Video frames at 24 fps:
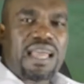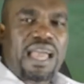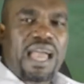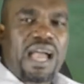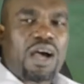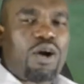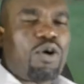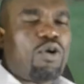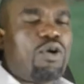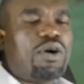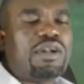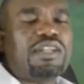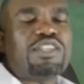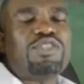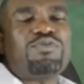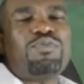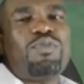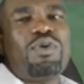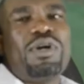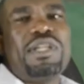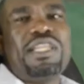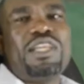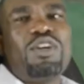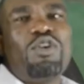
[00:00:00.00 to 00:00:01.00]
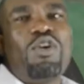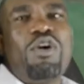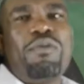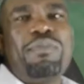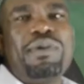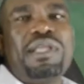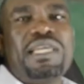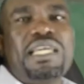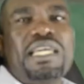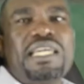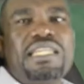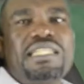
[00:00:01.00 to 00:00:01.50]
a corresponding
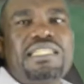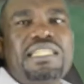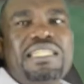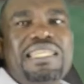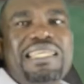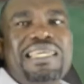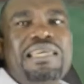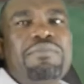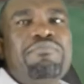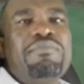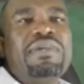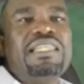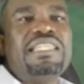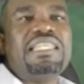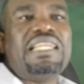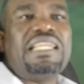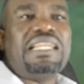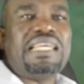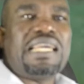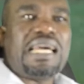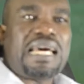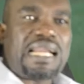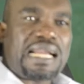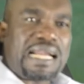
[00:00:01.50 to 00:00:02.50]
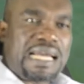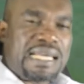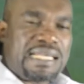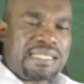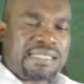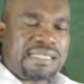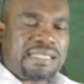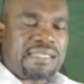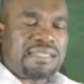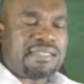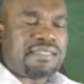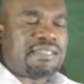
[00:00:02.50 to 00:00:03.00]
obligation immediately
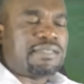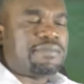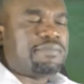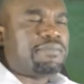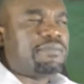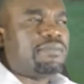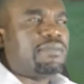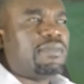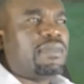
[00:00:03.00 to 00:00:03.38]
arises.